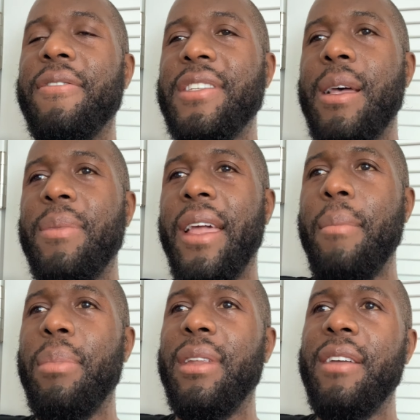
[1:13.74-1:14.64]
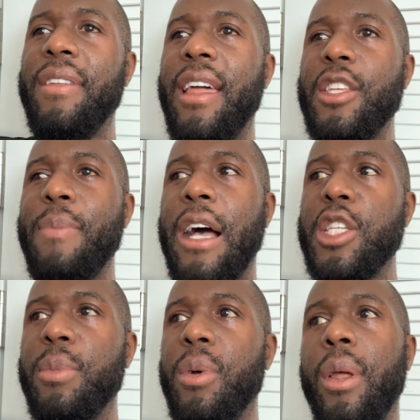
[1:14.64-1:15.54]
for something and believing that it's
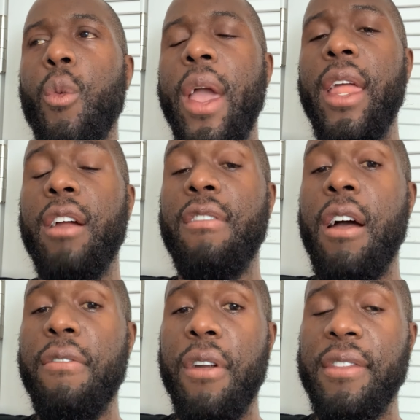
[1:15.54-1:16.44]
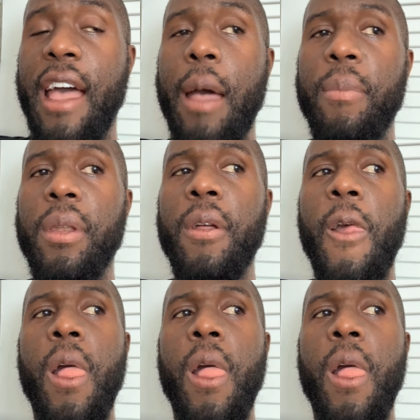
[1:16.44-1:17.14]
possible and waiting around for it to happen,